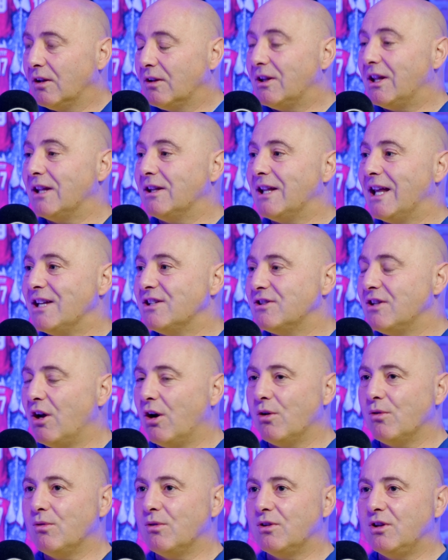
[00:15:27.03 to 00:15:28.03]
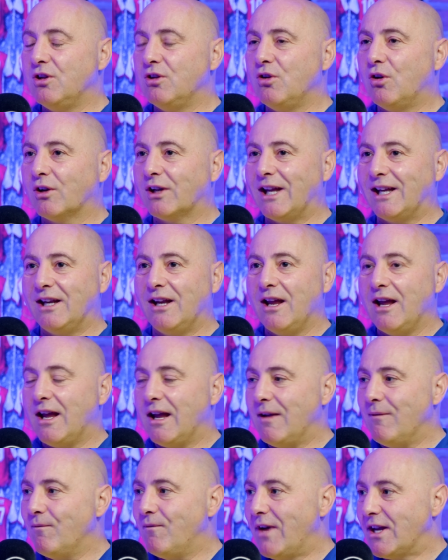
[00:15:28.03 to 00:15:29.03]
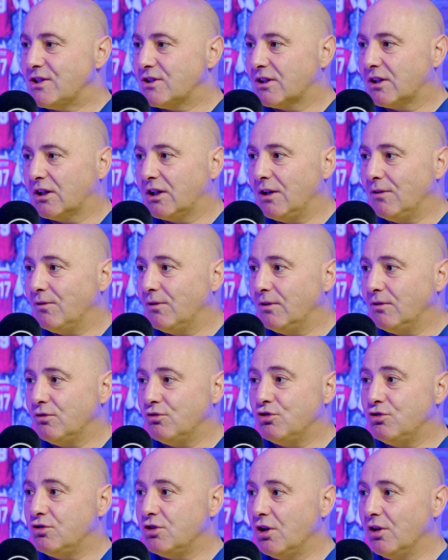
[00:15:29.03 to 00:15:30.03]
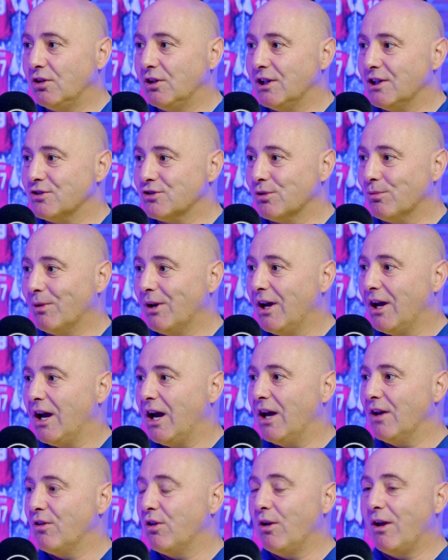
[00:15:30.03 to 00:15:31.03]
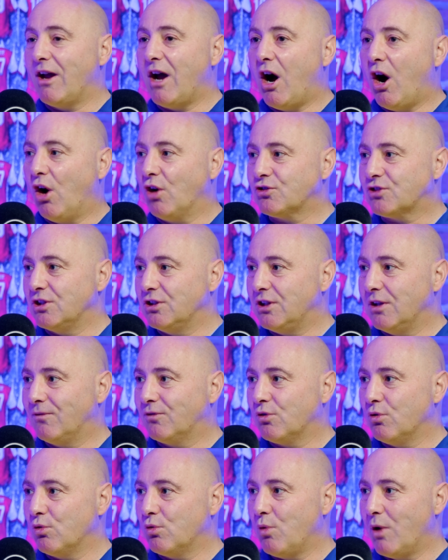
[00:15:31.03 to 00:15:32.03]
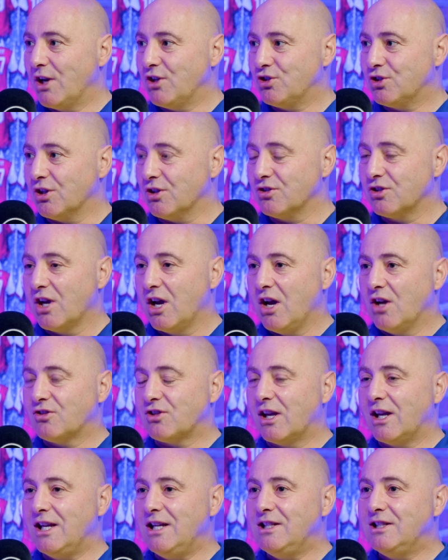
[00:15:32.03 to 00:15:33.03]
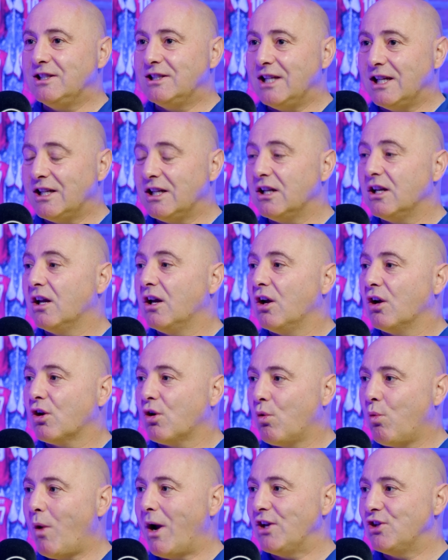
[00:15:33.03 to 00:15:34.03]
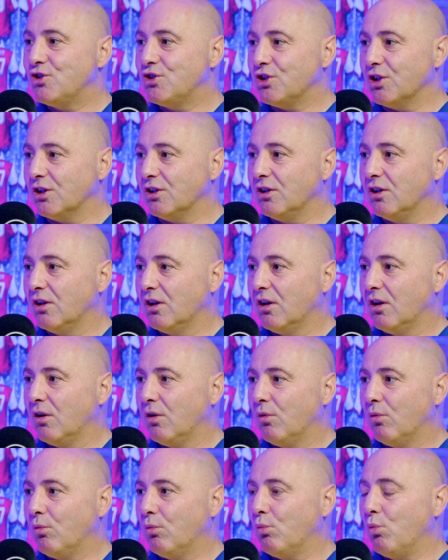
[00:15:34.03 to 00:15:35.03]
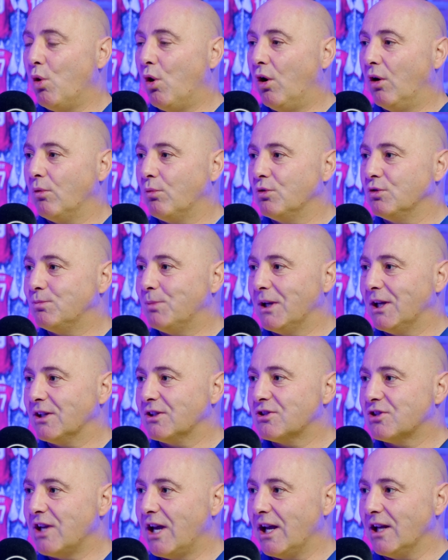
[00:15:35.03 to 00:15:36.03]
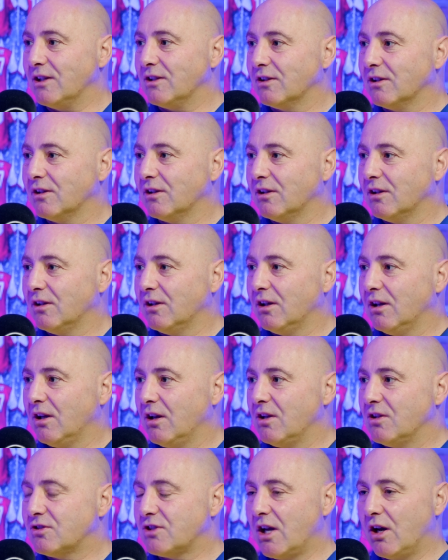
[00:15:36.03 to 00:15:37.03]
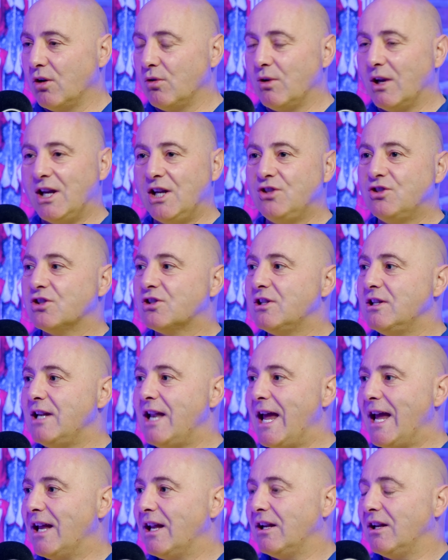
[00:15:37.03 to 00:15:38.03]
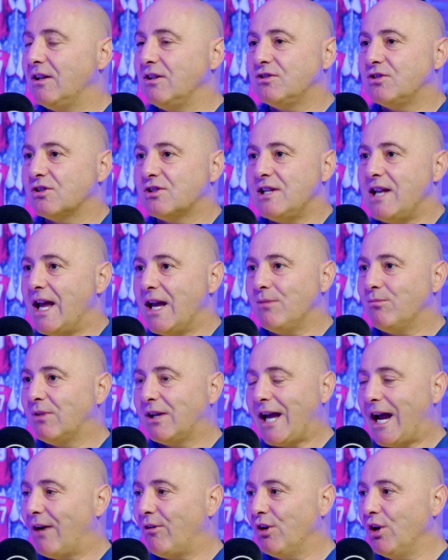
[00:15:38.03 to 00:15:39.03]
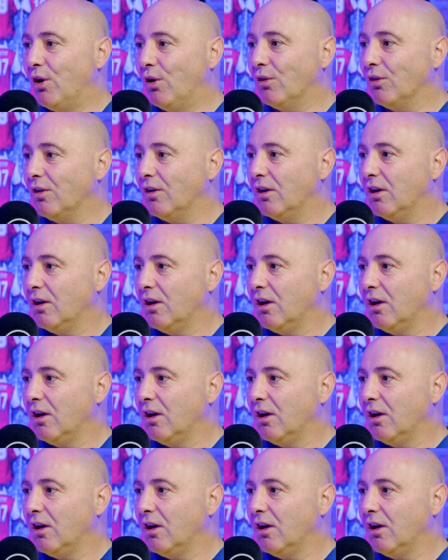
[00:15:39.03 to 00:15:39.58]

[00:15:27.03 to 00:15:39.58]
That there's no, you're not getting investigative journalism. Uh, they're asking difficult questions. So he didn't question what was being said. So he just let just let him carry on,